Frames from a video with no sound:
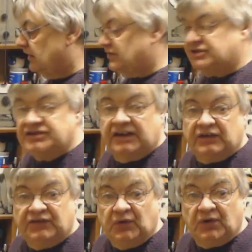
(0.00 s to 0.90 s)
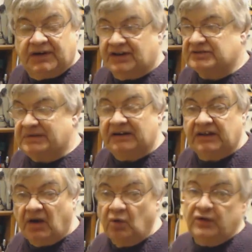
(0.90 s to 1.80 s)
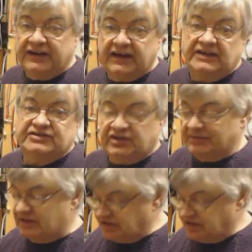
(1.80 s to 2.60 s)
I just checked the forecast. Apparently the whole weekend is going to